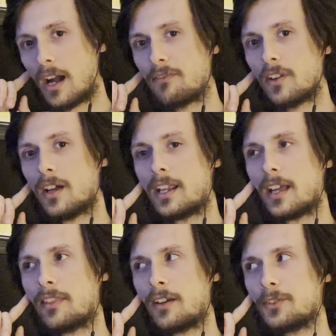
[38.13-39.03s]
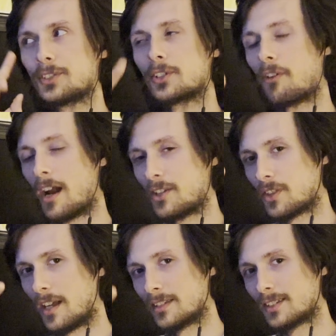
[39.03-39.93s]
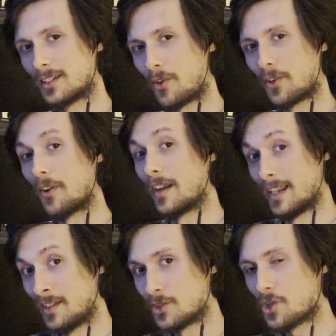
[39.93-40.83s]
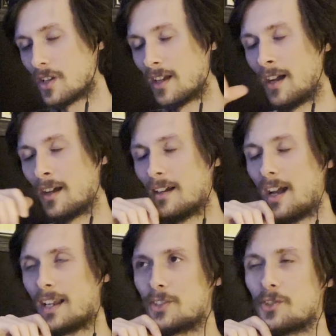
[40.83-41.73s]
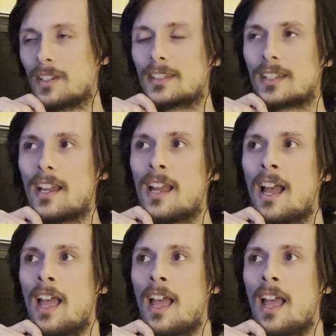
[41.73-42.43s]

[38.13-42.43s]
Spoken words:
I feel like they'll scratch that Stalker itch, I guess you could say.